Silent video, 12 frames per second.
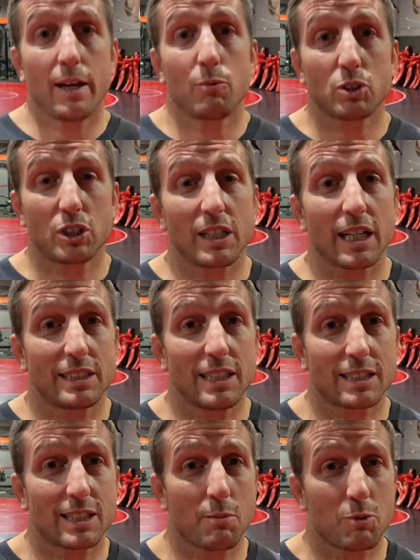we'll see you guys
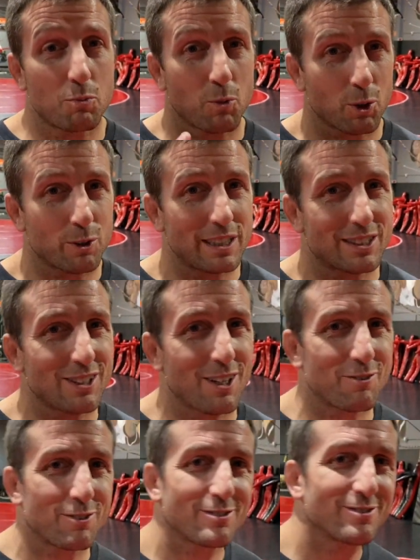next time with more great
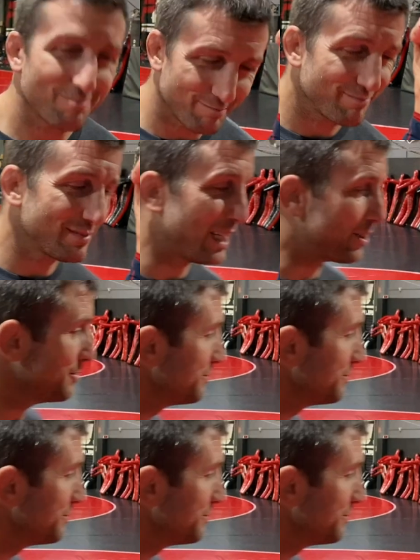stuff. Later.